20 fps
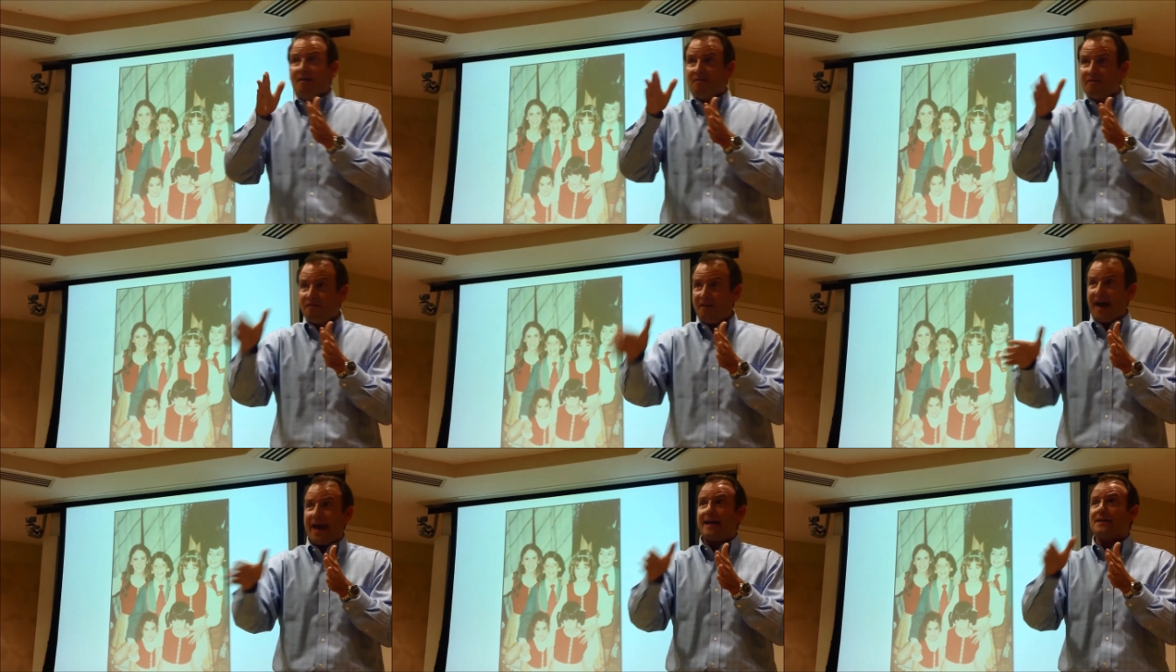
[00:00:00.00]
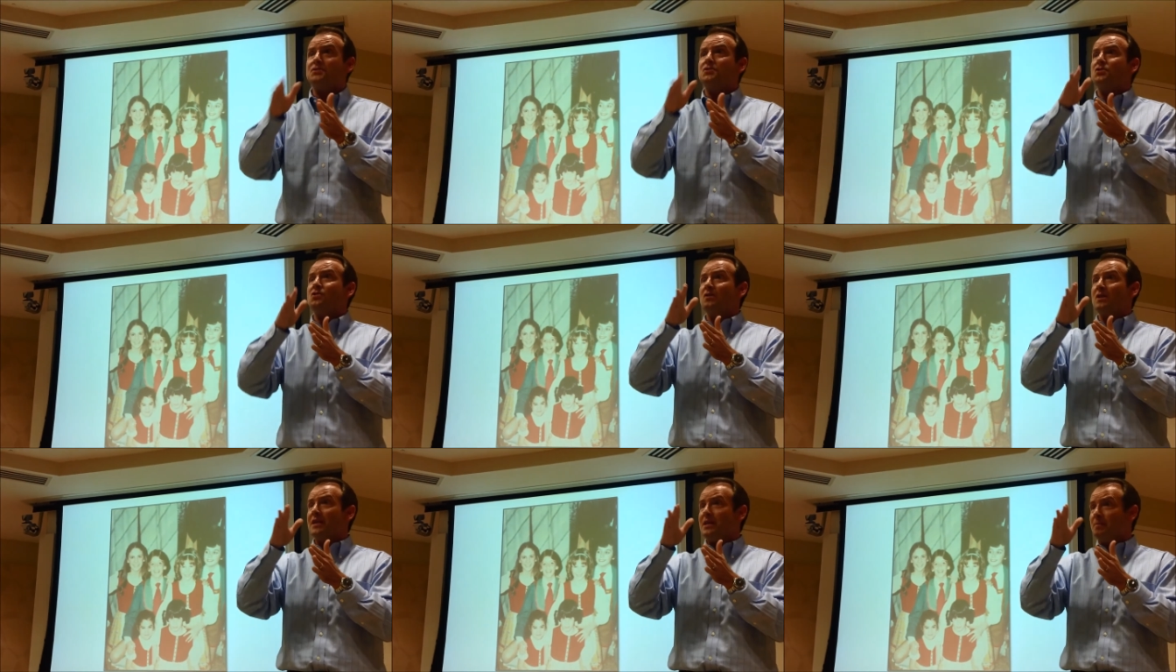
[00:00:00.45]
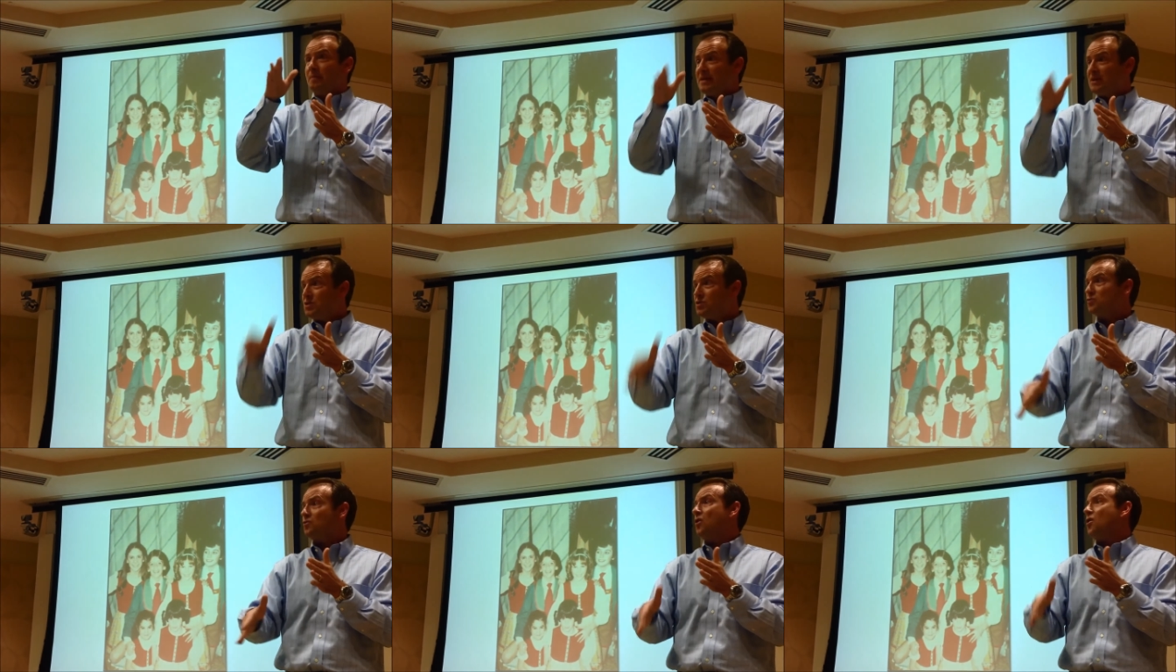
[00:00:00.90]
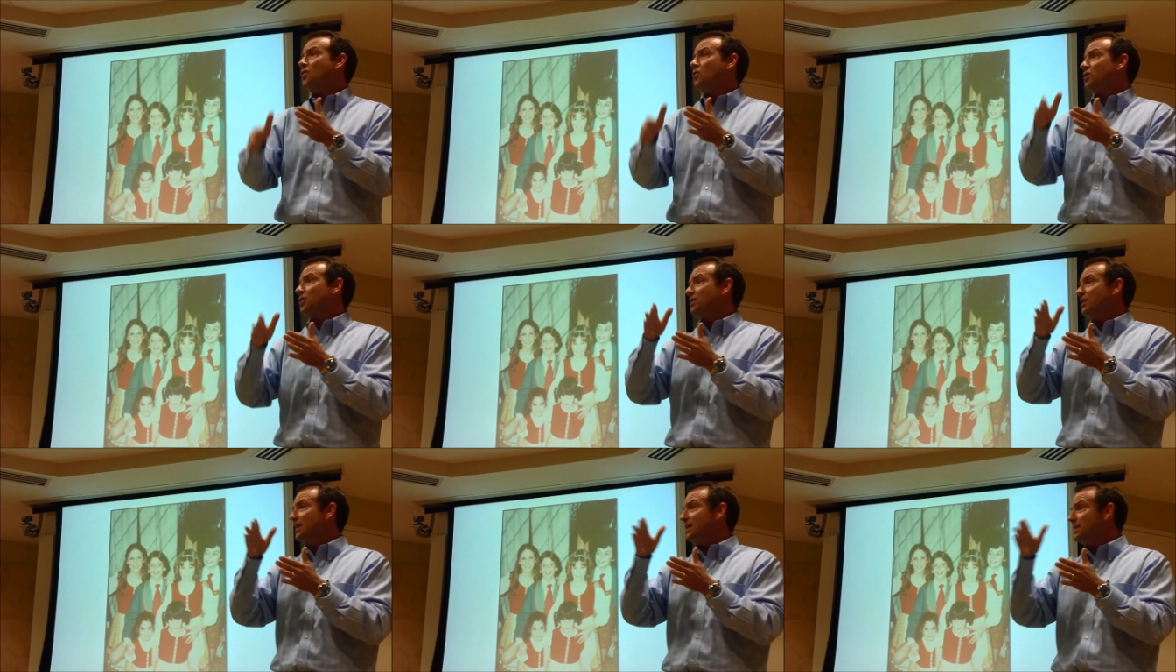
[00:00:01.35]
fast, you need to be
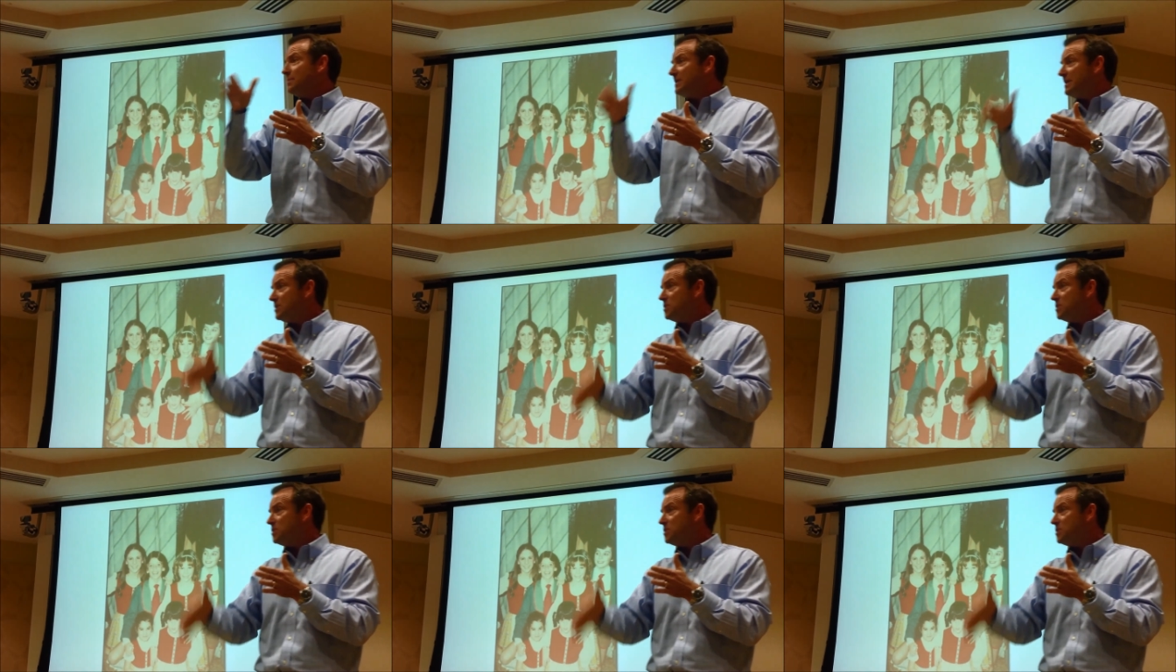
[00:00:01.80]
strong, you need to be